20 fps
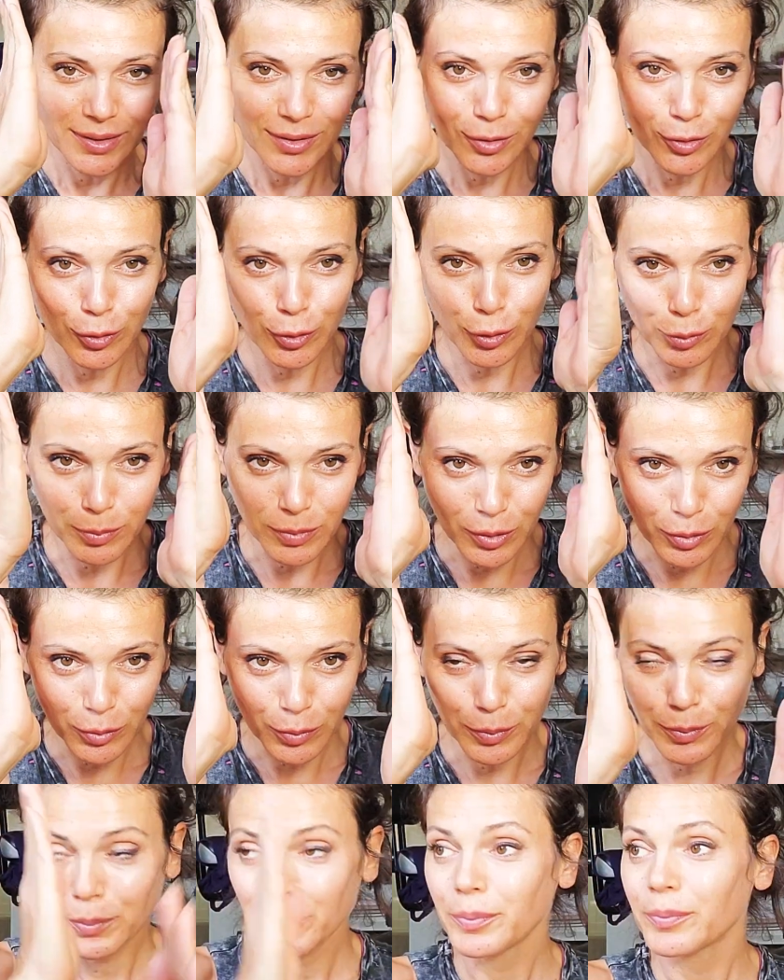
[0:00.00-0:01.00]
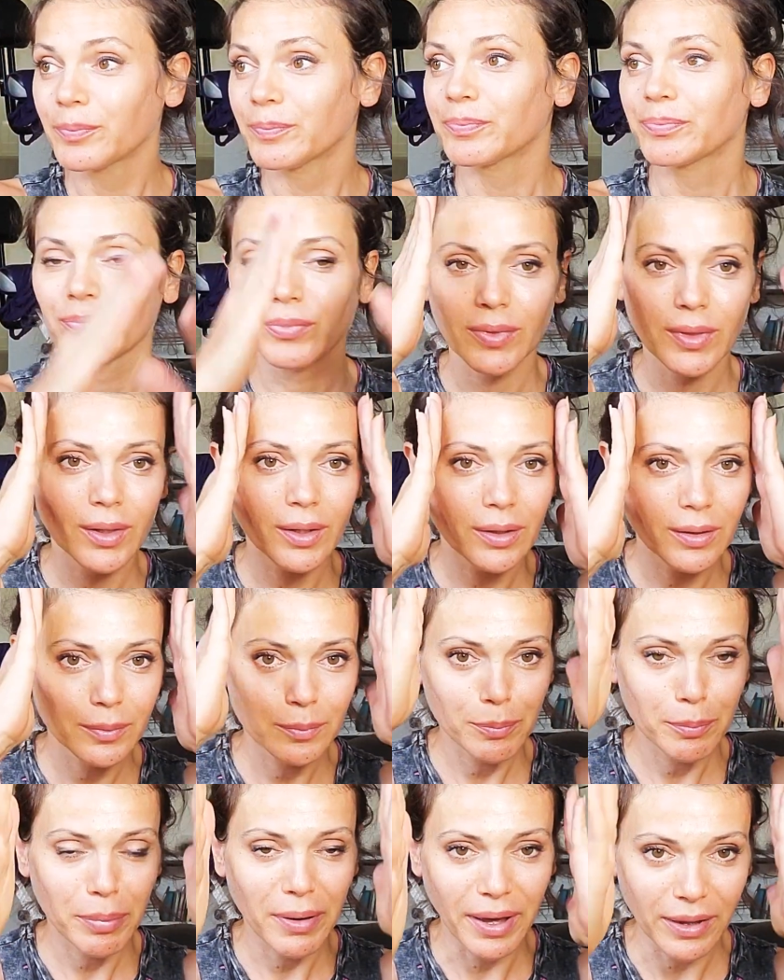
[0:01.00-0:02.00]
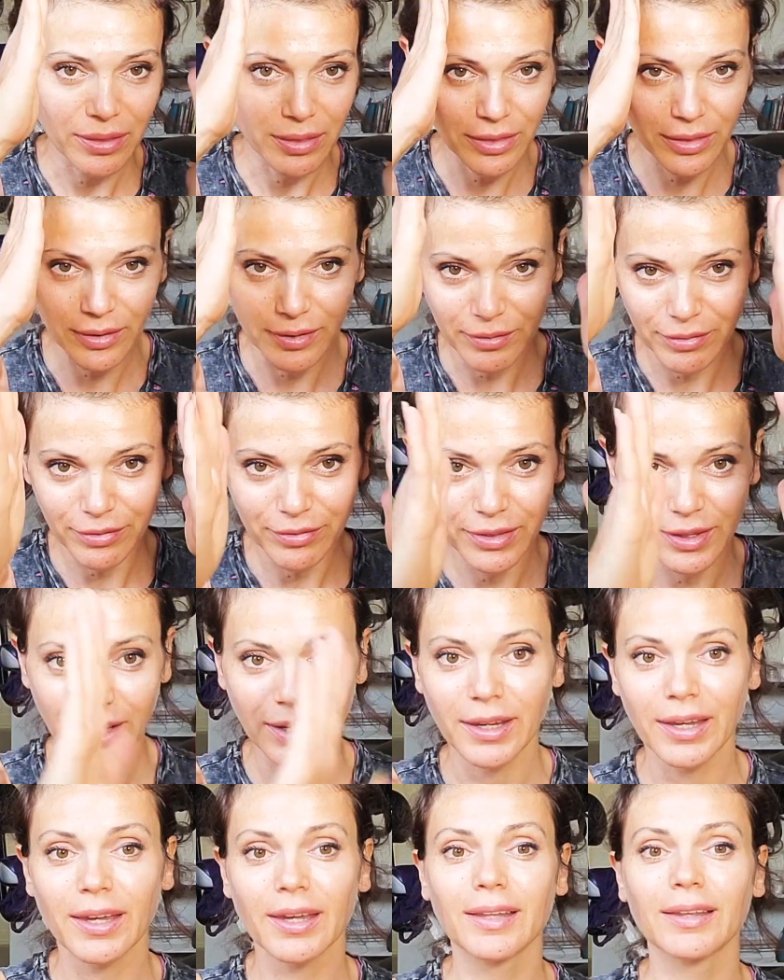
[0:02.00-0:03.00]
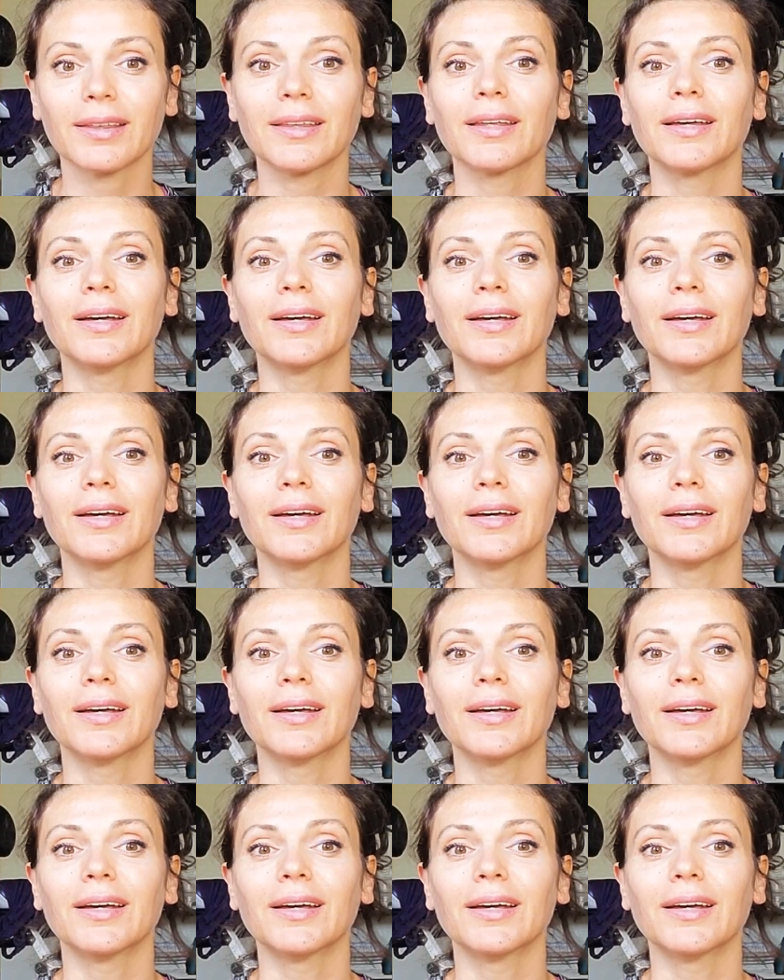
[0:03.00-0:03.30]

normal path of thinking